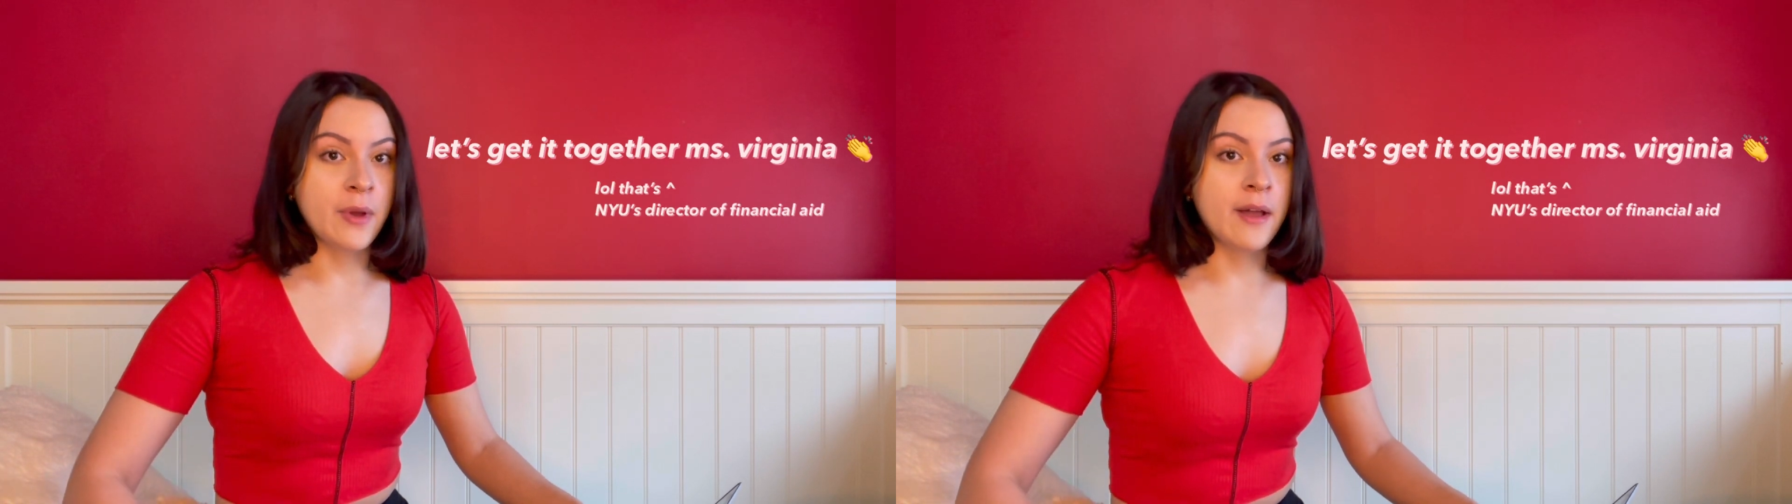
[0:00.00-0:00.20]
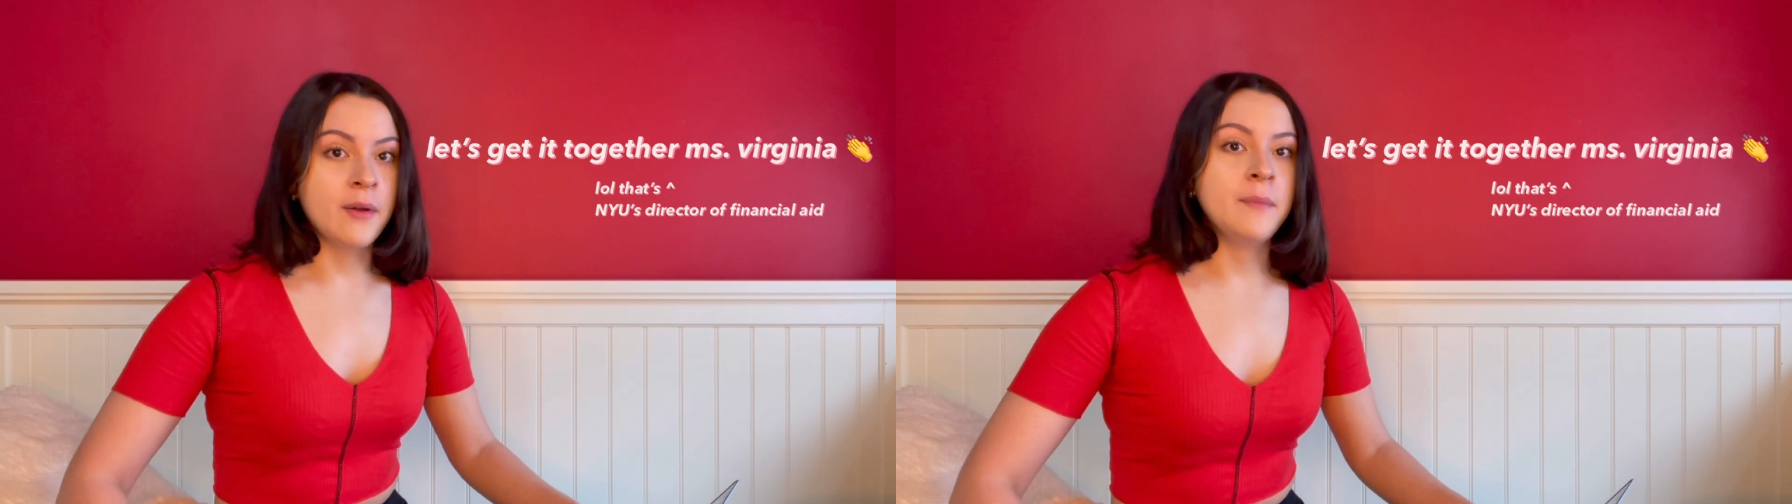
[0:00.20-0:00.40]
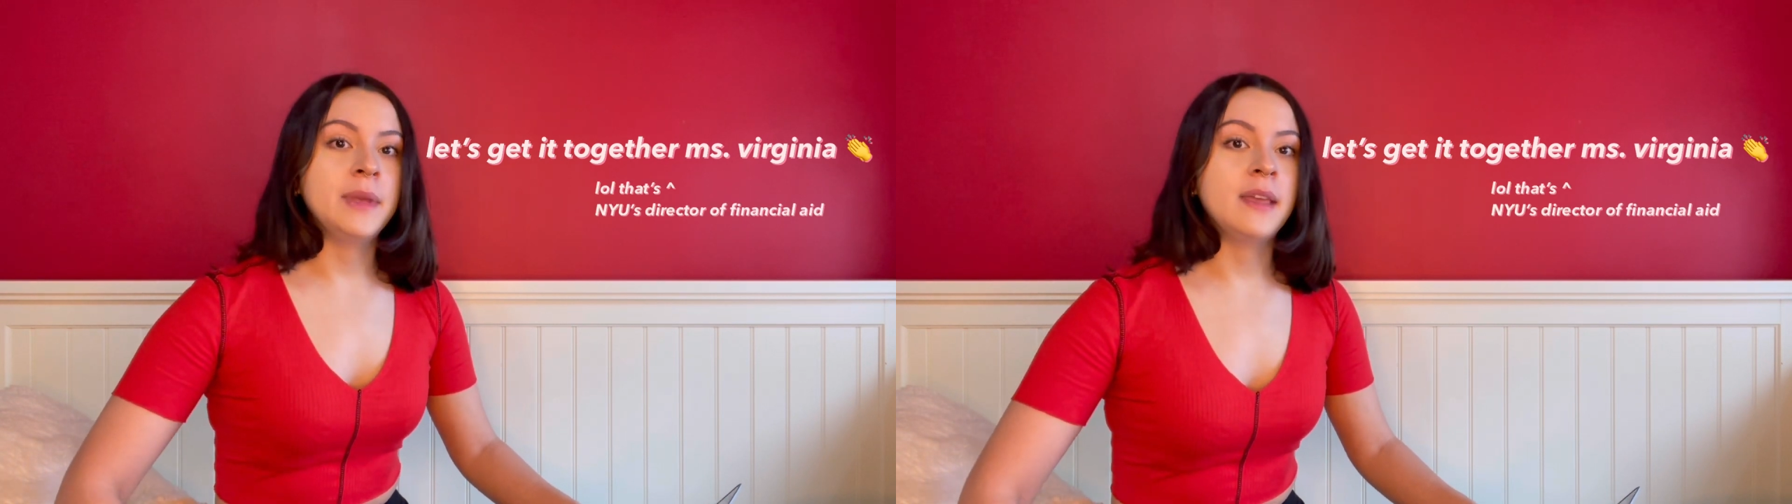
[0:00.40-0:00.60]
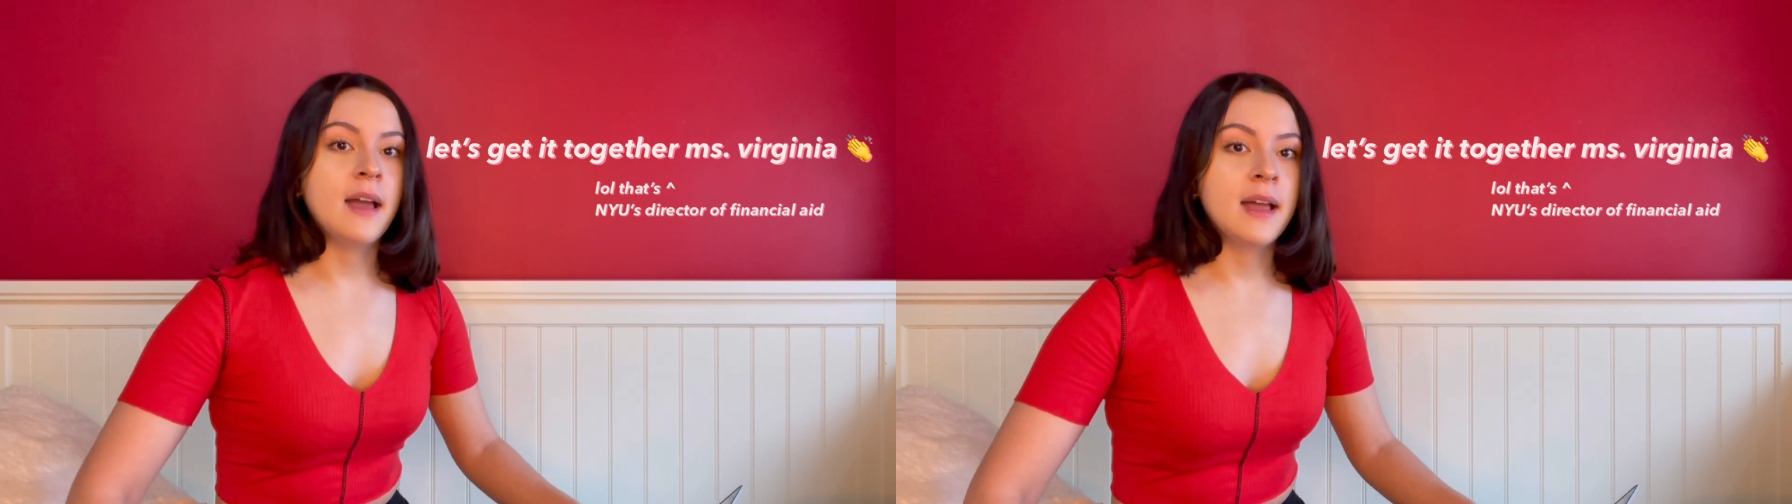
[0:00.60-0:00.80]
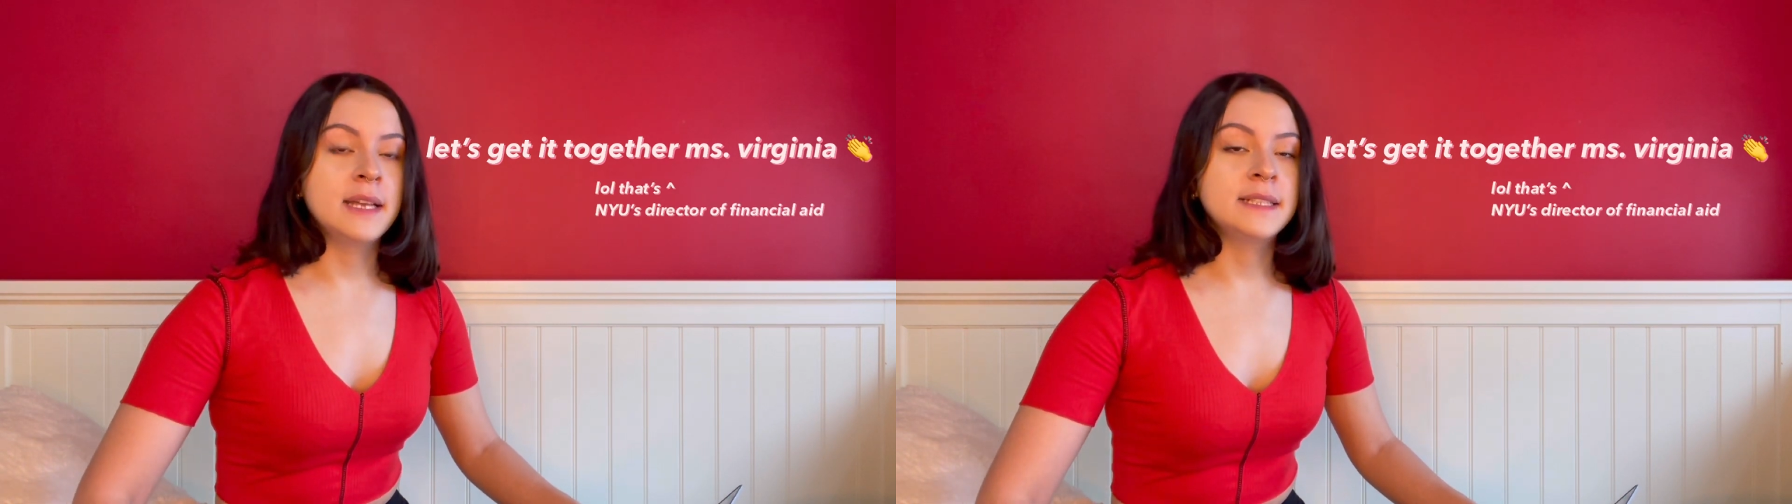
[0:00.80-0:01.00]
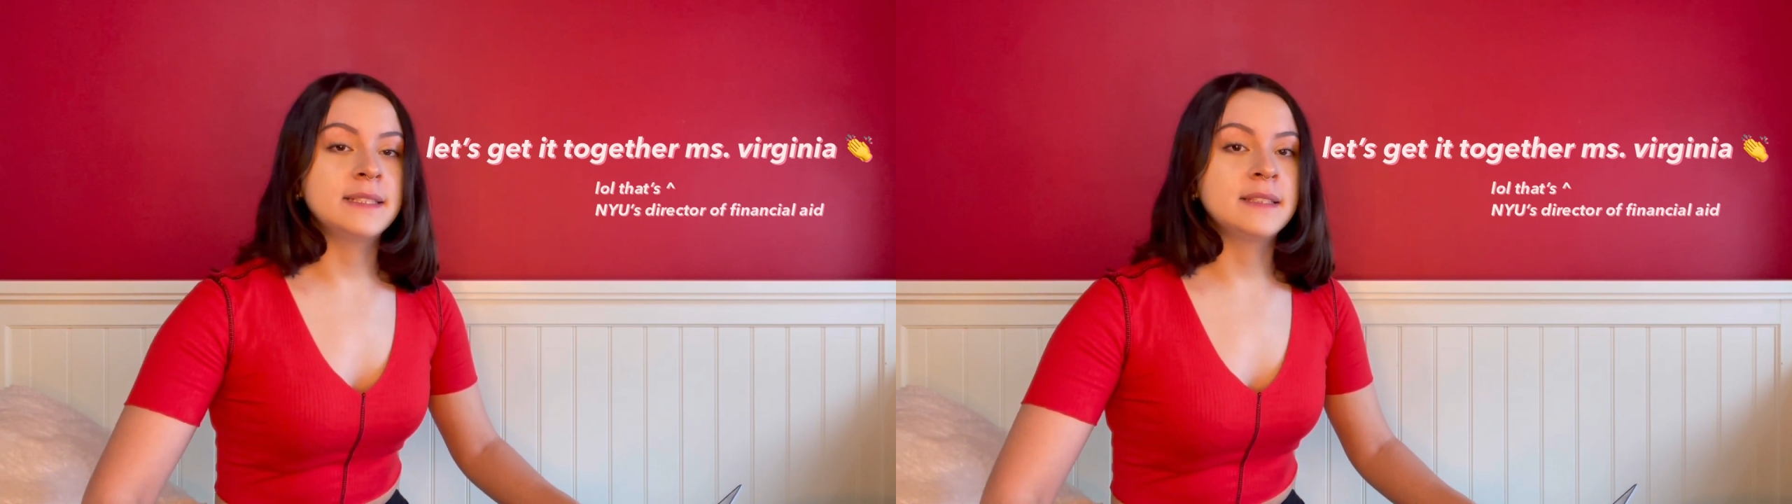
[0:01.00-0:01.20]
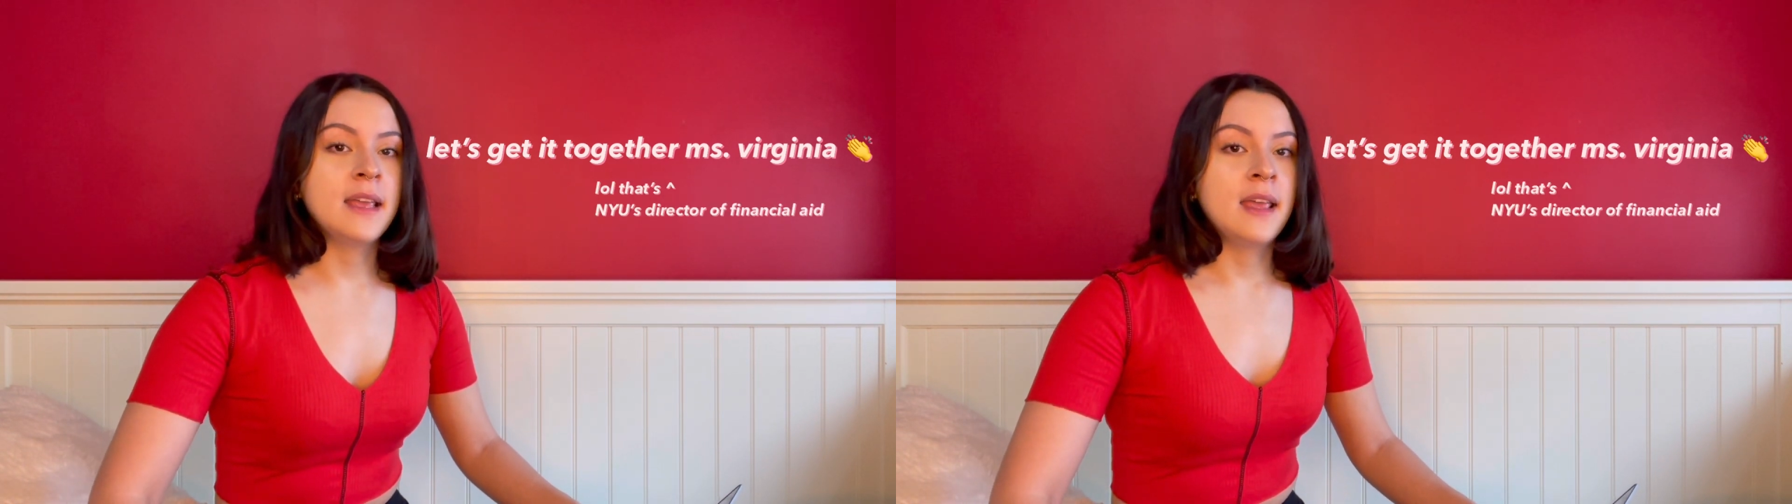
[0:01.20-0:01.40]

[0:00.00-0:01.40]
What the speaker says: well because